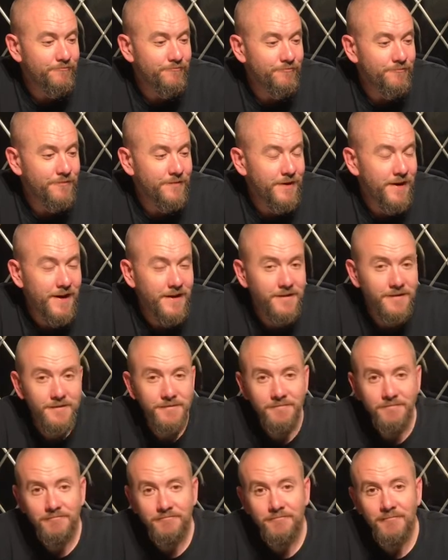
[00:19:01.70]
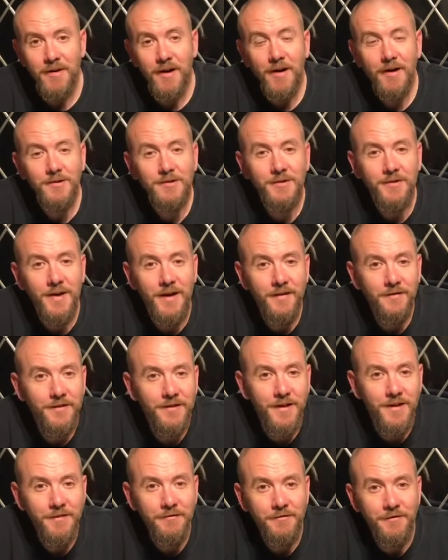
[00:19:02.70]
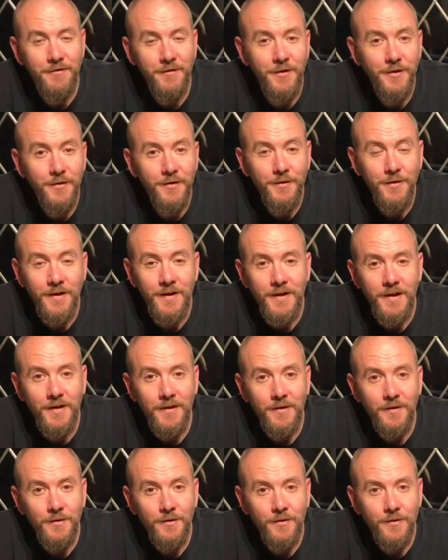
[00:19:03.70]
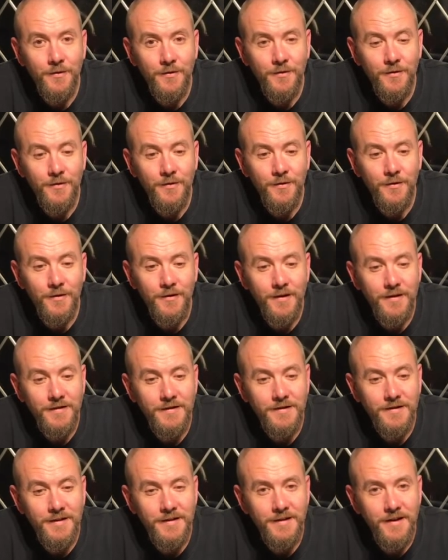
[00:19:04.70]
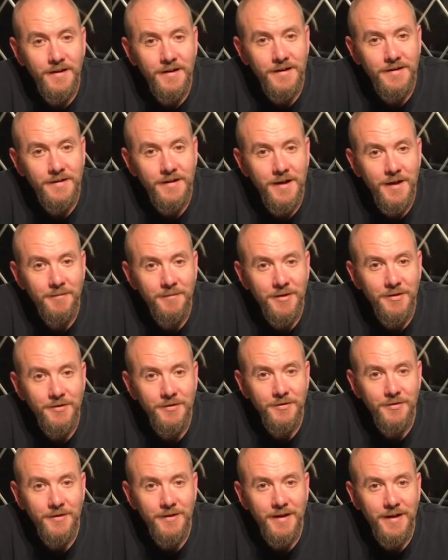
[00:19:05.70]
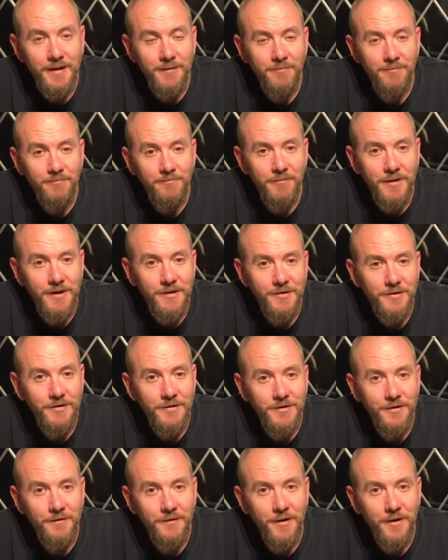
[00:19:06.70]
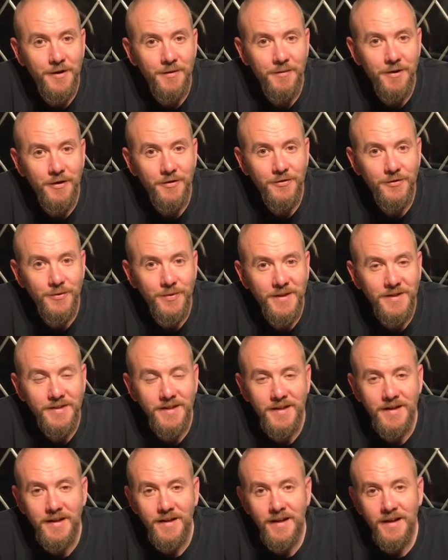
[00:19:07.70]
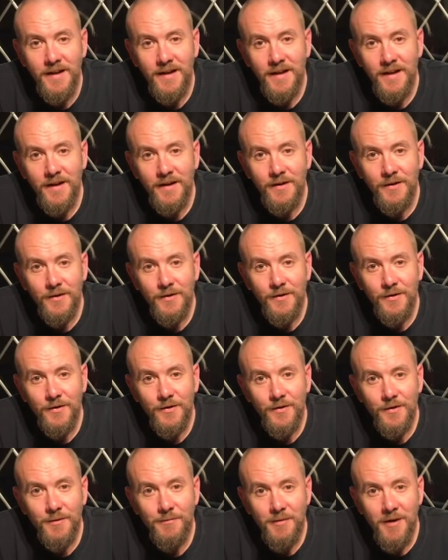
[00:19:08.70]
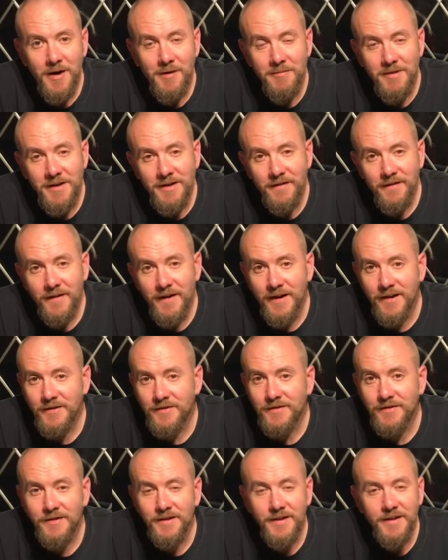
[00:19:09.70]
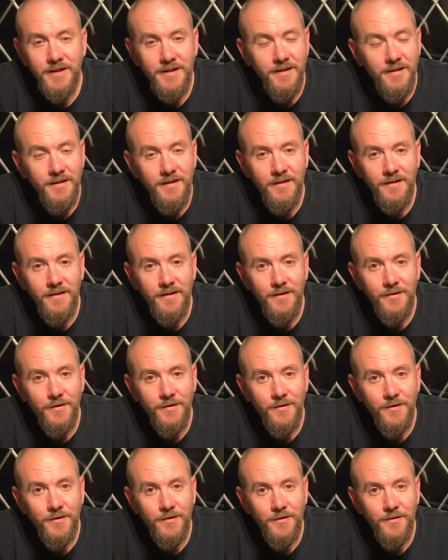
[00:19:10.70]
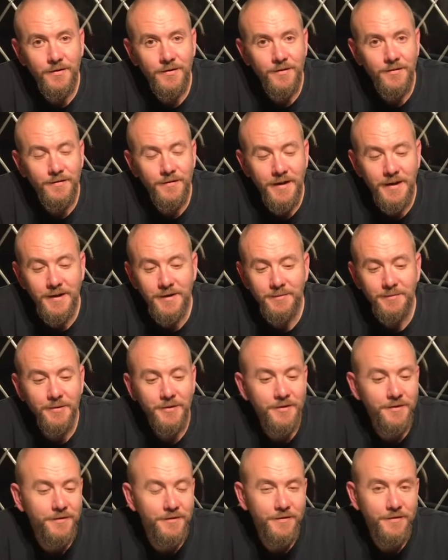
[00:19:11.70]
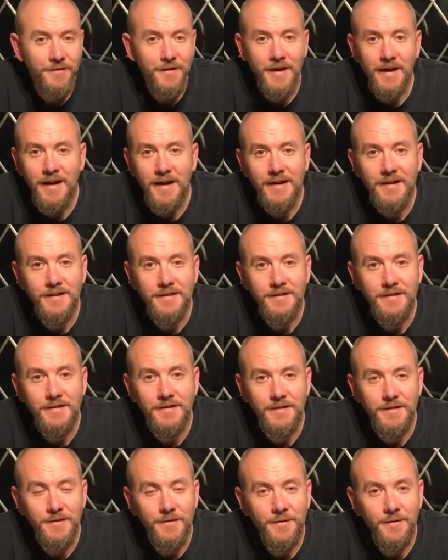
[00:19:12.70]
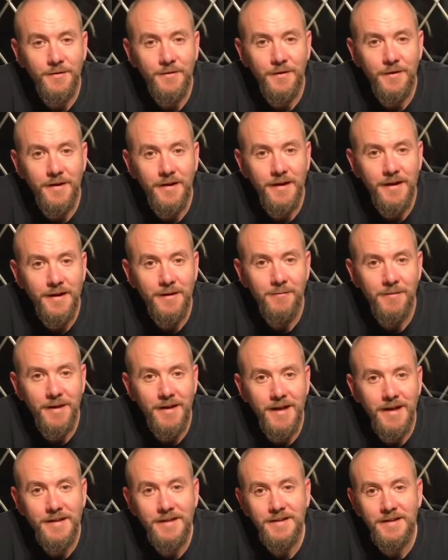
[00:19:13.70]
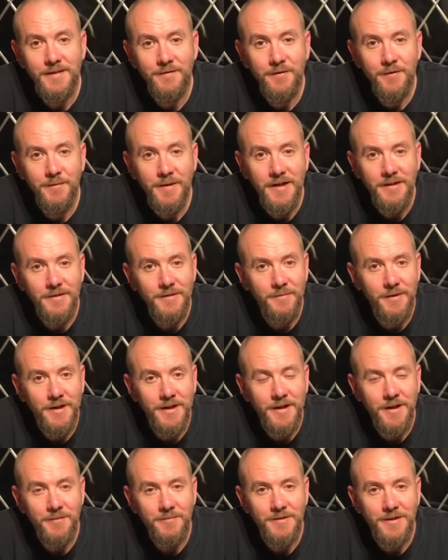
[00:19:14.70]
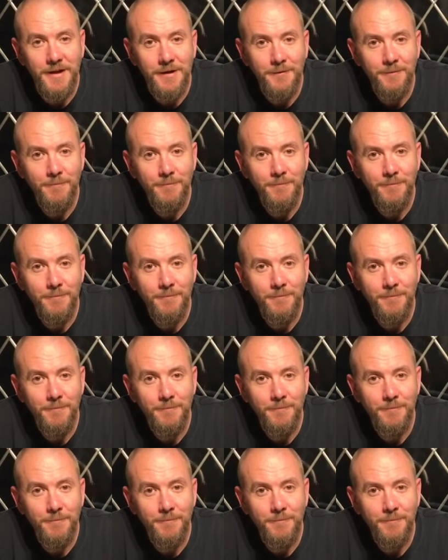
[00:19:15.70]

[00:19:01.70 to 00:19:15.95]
yes, I shall have another review or designs coming shortly. Make sure to follow me on Twitter or My Mini Factory or Facebook, and you'll hear my latest information when it comes out.